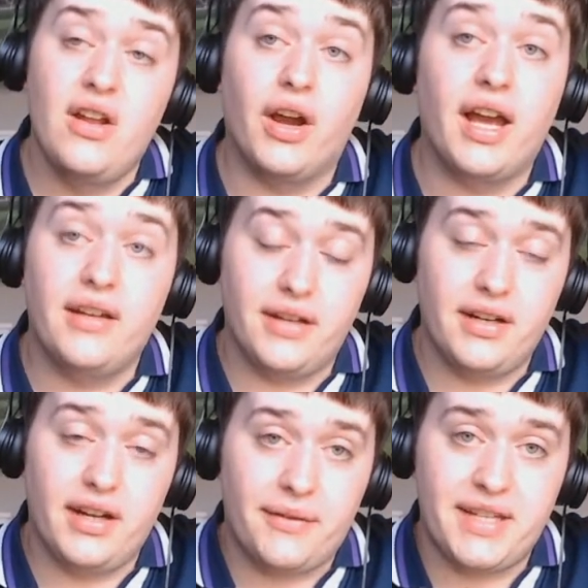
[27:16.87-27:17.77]
Look, uh,
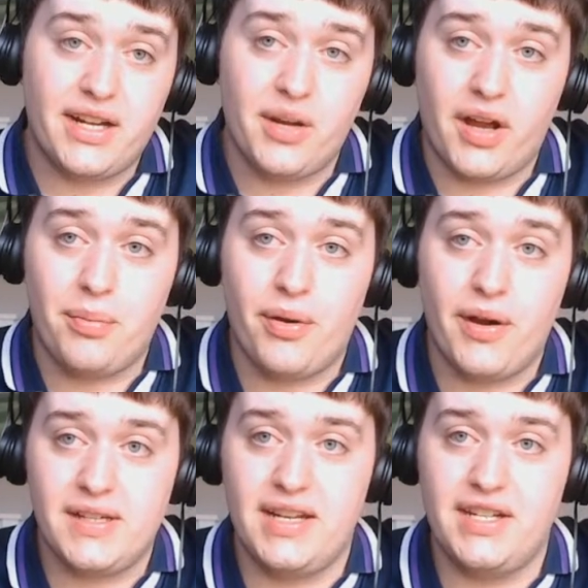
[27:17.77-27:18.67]
like I've said, I, I
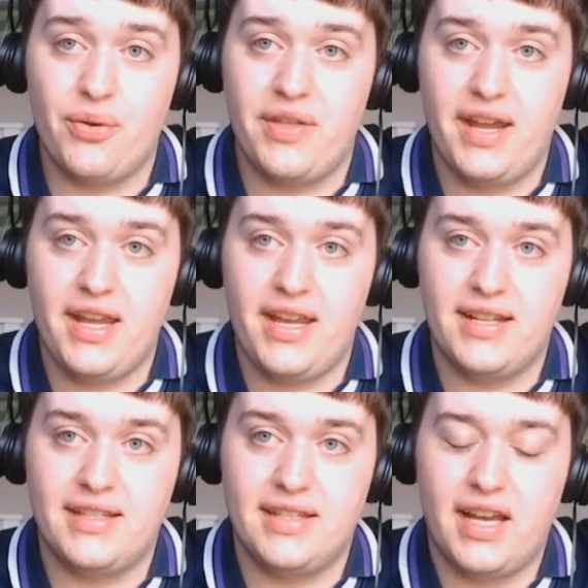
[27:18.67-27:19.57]
personally don't think
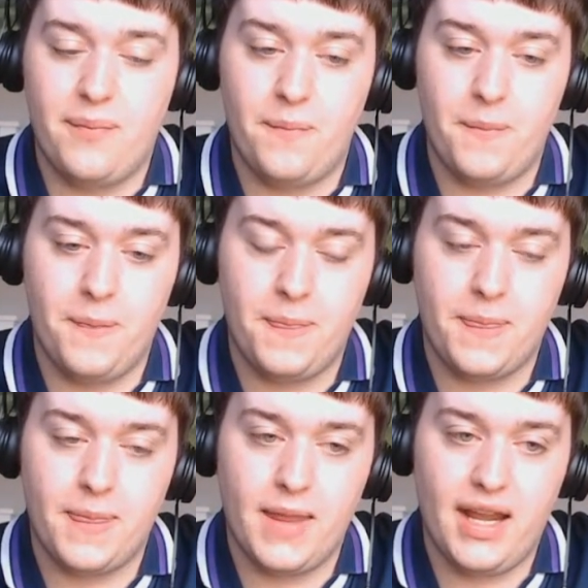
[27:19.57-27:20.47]
it's um,